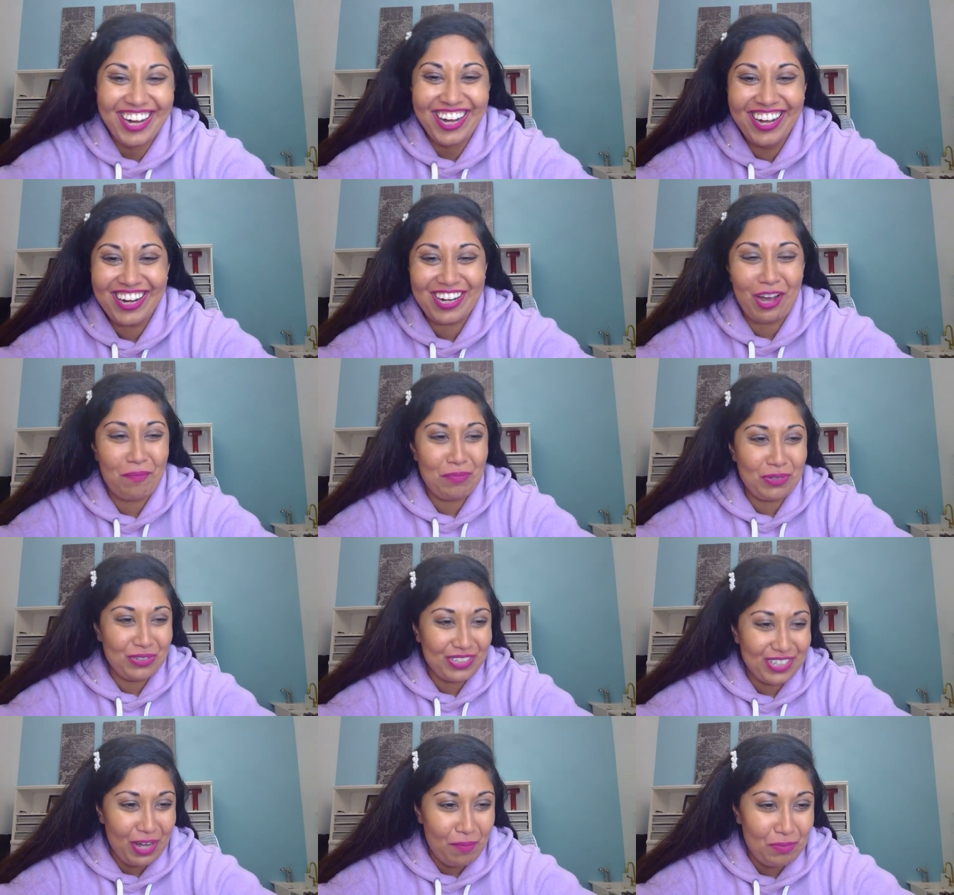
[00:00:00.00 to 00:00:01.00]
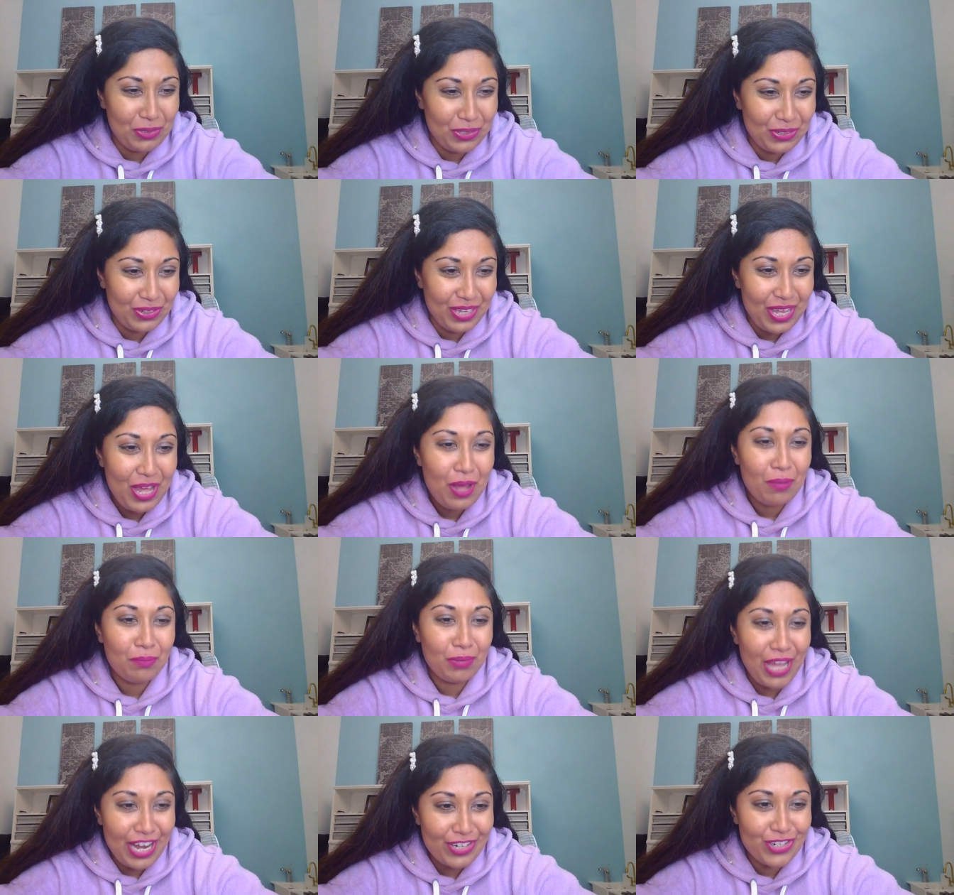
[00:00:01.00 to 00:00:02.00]
a couple couple clothing,
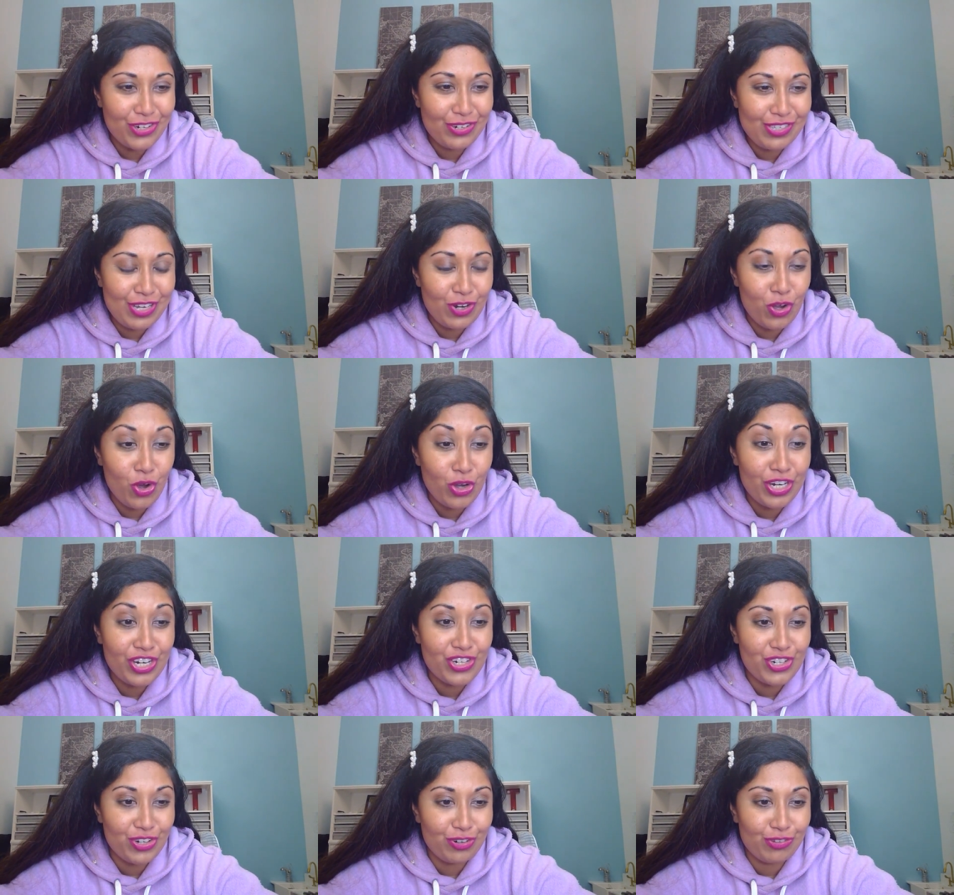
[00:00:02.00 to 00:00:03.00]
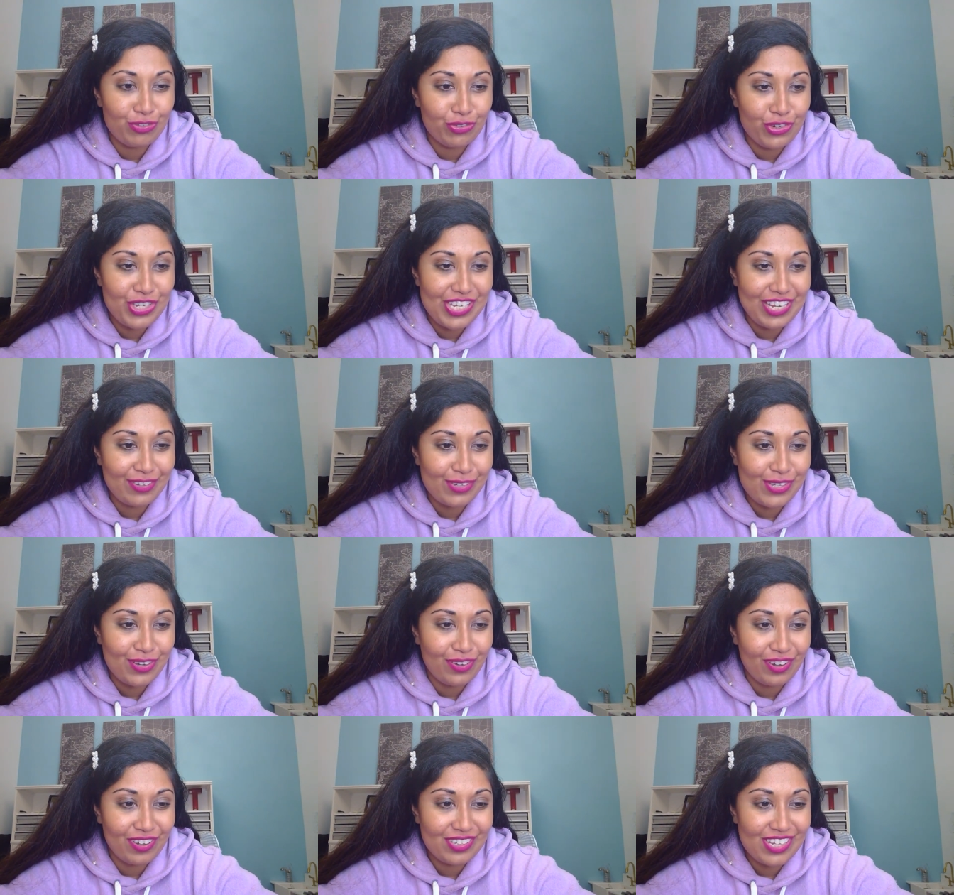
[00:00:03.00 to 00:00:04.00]
black shirts and hooded shirts for sales
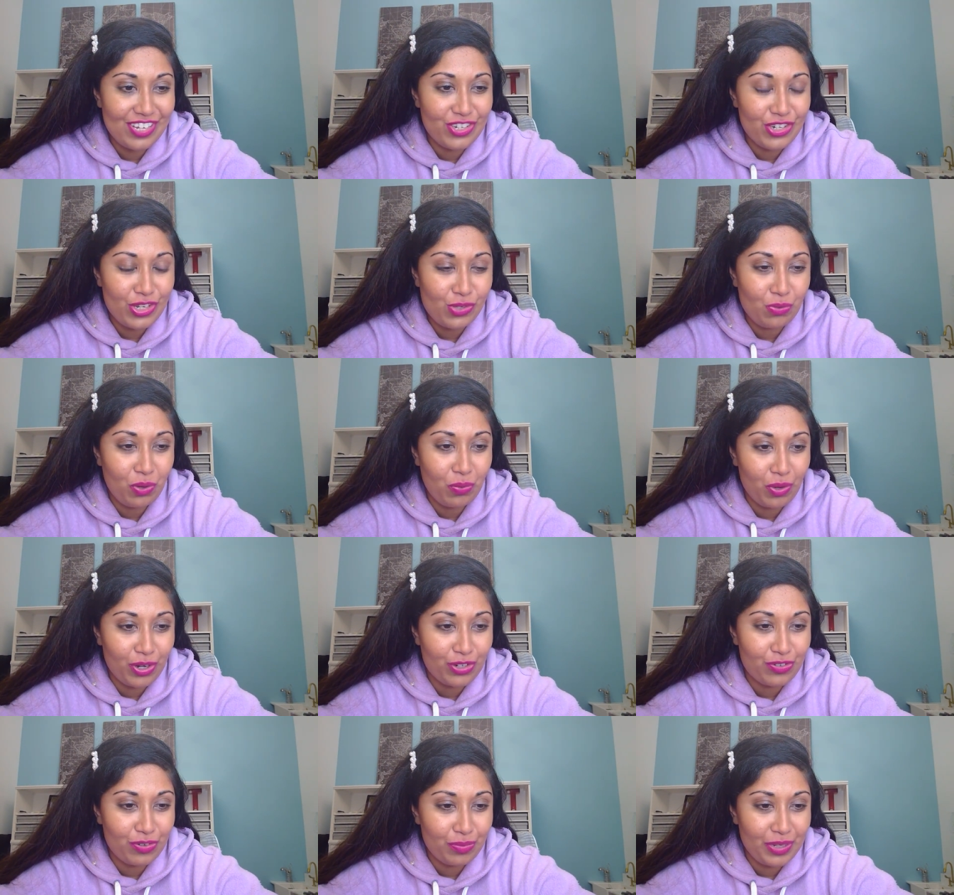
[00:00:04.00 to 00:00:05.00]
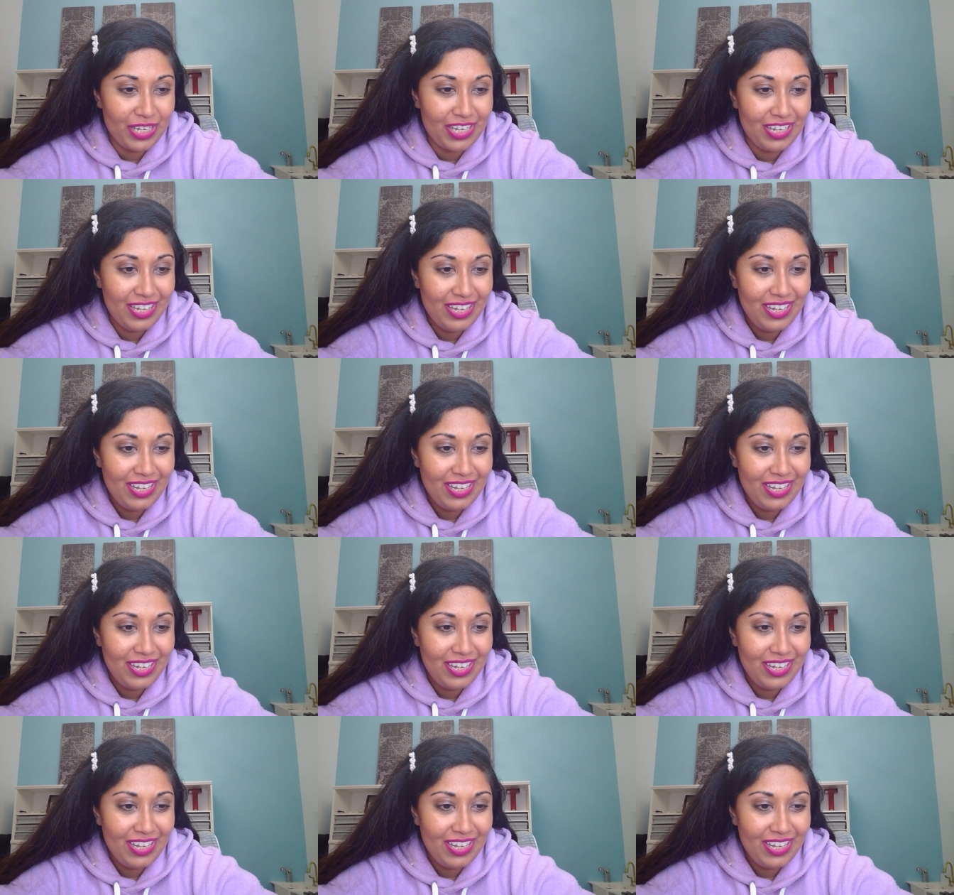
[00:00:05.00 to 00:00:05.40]
calls. It's just what works for me.